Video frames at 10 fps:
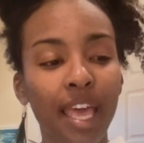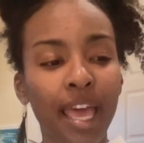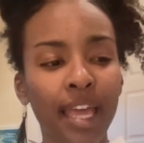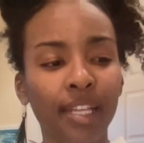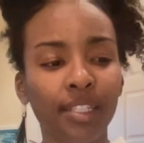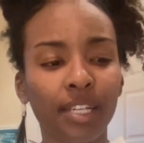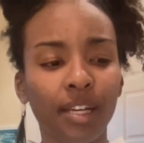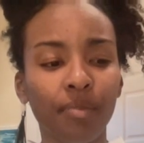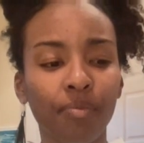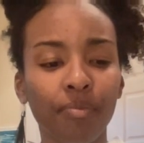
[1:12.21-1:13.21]
And
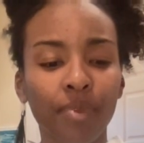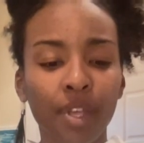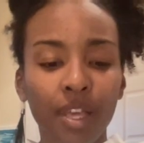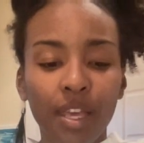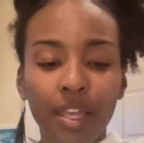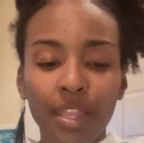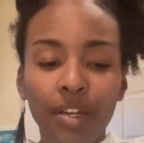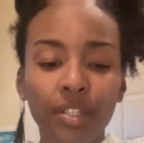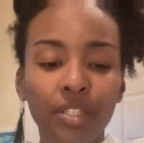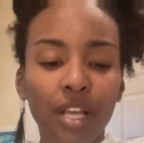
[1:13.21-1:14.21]
there is